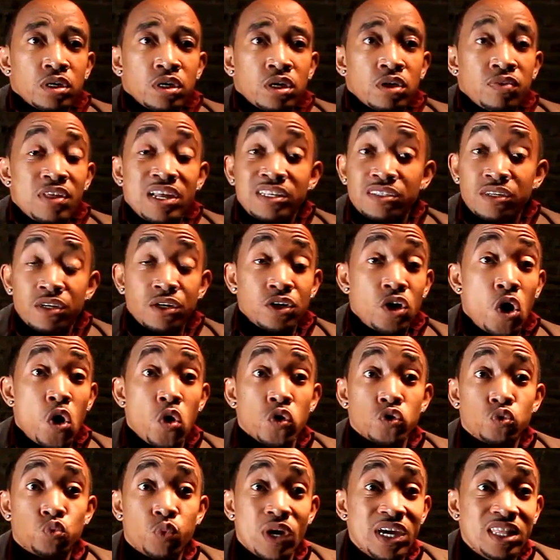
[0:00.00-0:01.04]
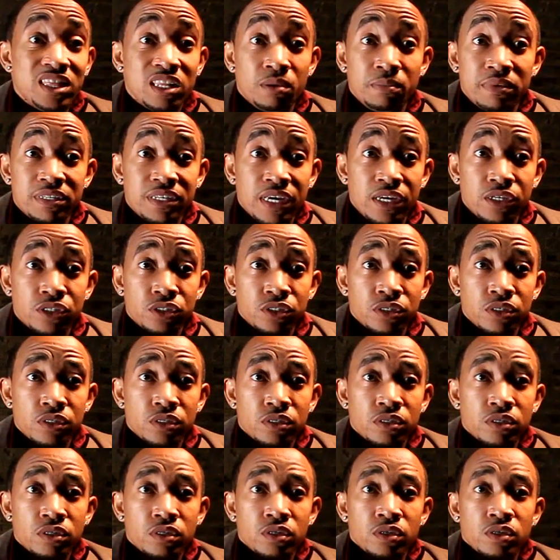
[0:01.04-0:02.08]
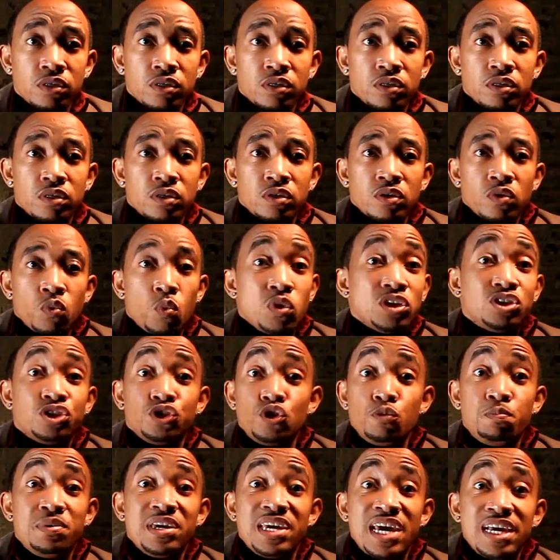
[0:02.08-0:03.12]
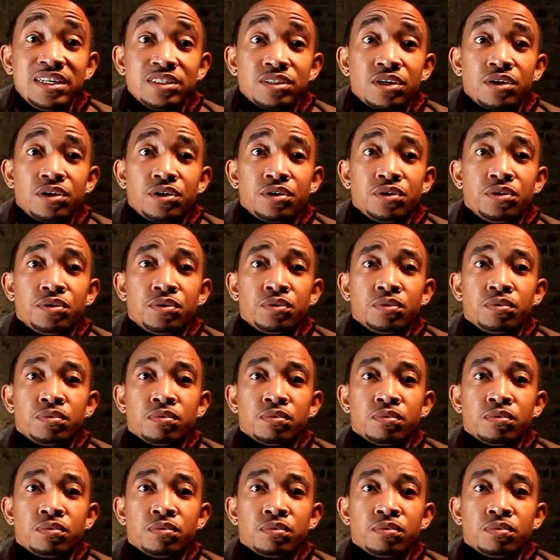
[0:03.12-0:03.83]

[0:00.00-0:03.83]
That's gonna cause weight limitation. What's UPS gonna do?